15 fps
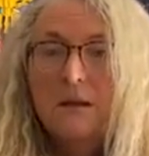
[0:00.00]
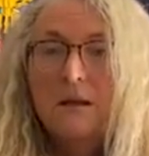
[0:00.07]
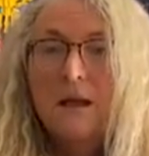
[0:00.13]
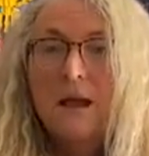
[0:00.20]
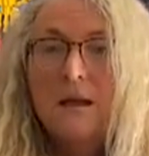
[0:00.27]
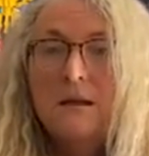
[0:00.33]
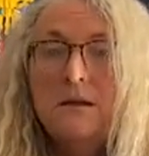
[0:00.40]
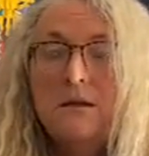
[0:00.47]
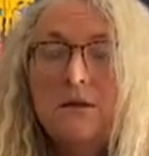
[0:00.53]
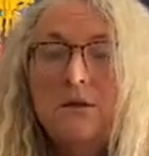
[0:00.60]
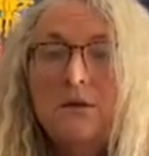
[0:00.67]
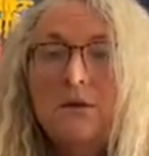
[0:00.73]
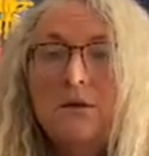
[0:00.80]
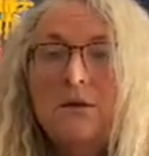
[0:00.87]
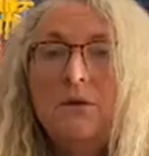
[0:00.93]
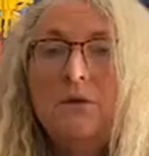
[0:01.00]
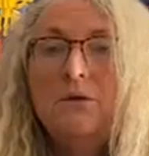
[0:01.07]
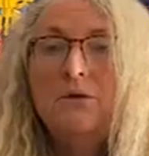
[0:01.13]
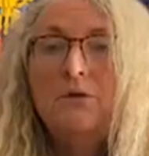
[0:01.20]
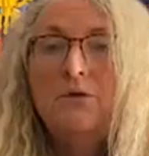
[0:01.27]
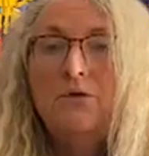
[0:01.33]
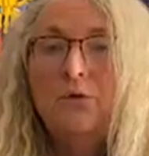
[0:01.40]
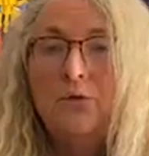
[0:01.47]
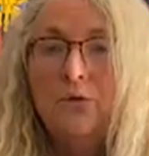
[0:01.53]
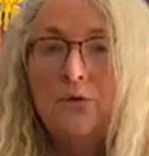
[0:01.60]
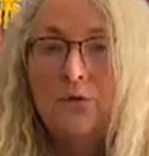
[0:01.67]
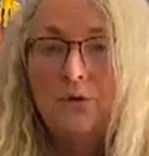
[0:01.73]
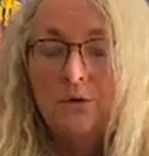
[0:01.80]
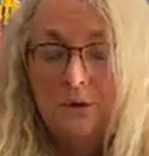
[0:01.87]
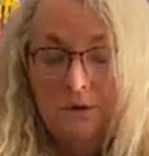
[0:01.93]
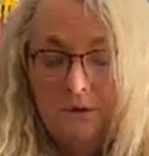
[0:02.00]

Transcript: Then dawn,